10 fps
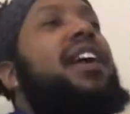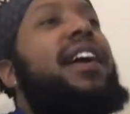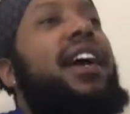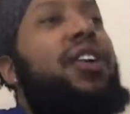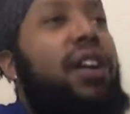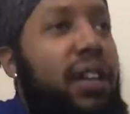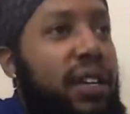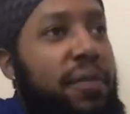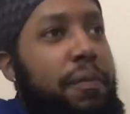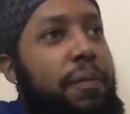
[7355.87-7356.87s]
Okay.
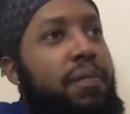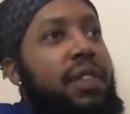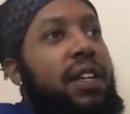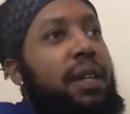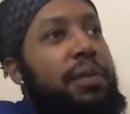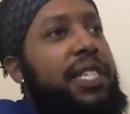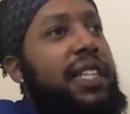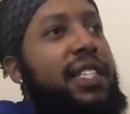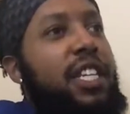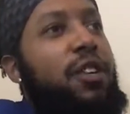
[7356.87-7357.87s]
Let me set
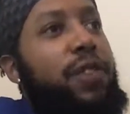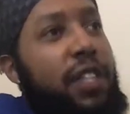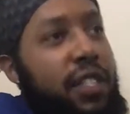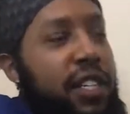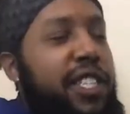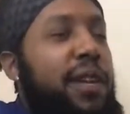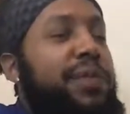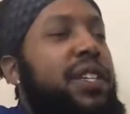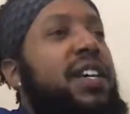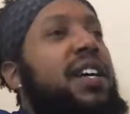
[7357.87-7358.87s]
the scene for this
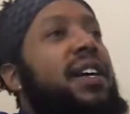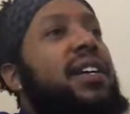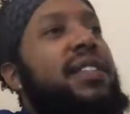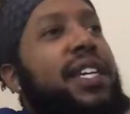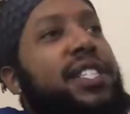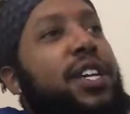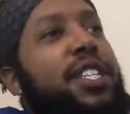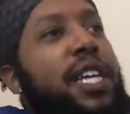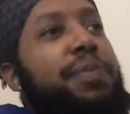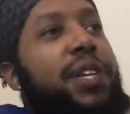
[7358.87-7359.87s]
interception. This
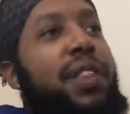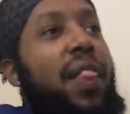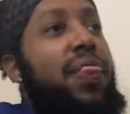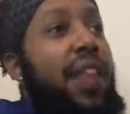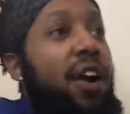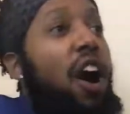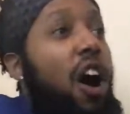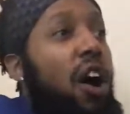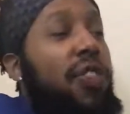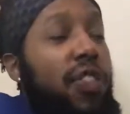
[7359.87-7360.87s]
interception, they're
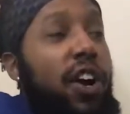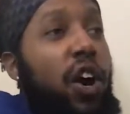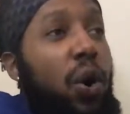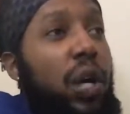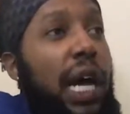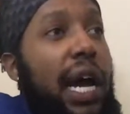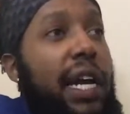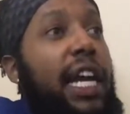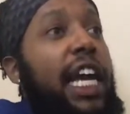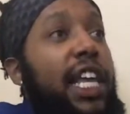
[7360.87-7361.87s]
on the goal
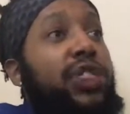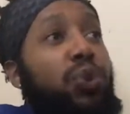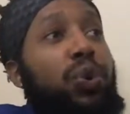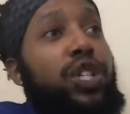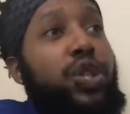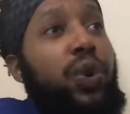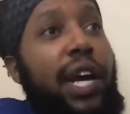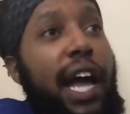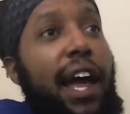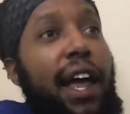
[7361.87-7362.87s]
line. He threw it to a
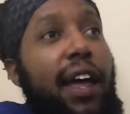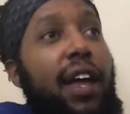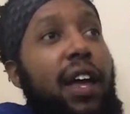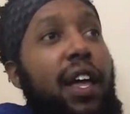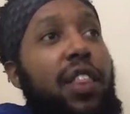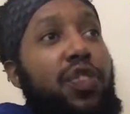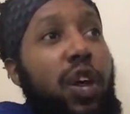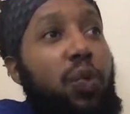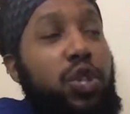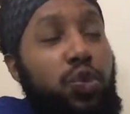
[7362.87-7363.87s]
guy that
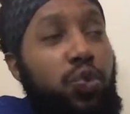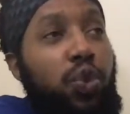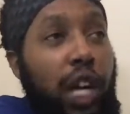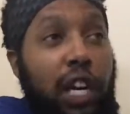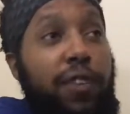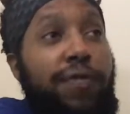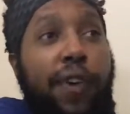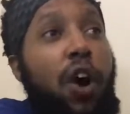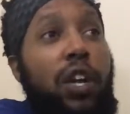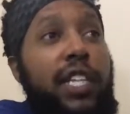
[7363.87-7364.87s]
was gonna
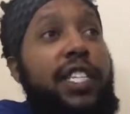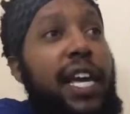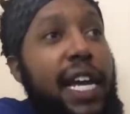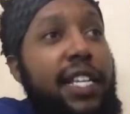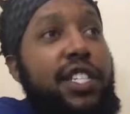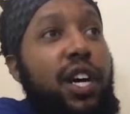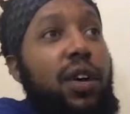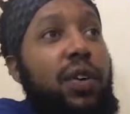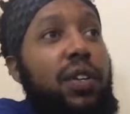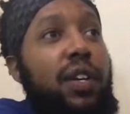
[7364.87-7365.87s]
fall into end
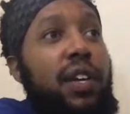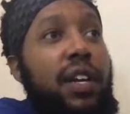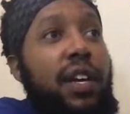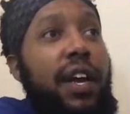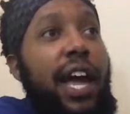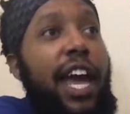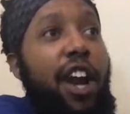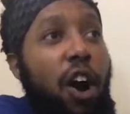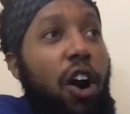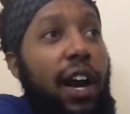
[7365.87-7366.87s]
zone. And
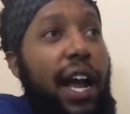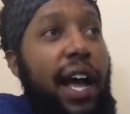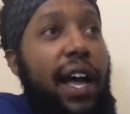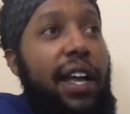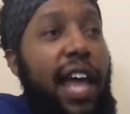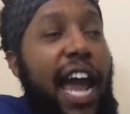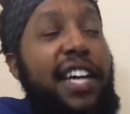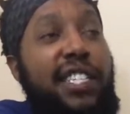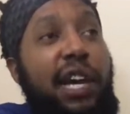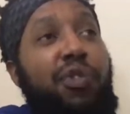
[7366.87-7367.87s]
our guy,
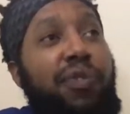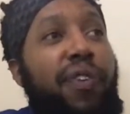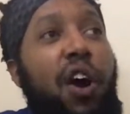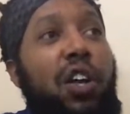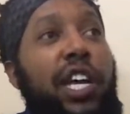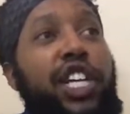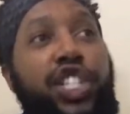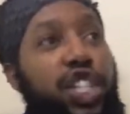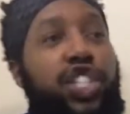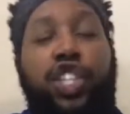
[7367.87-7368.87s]
as they were falling,
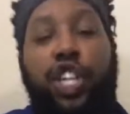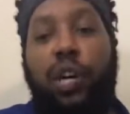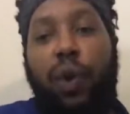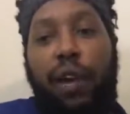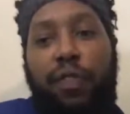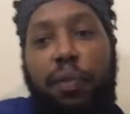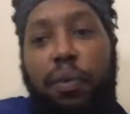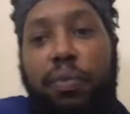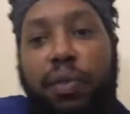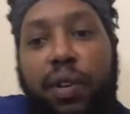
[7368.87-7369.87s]
just took it away from him.